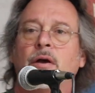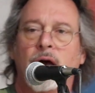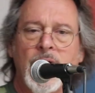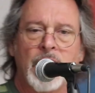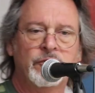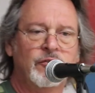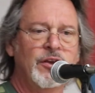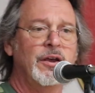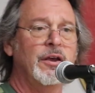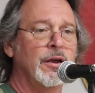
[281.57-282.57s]
I'll
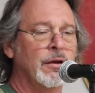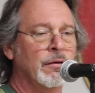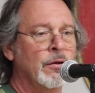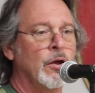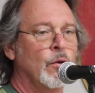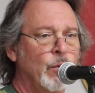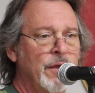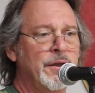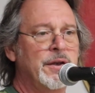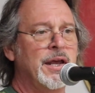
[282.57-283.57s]
sing
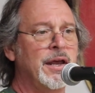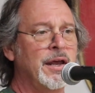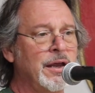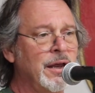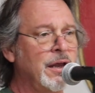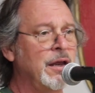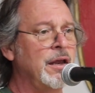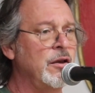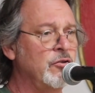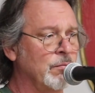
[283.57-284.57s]
with an
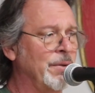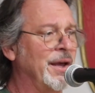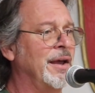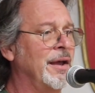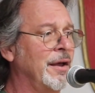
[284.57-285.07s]
angel band.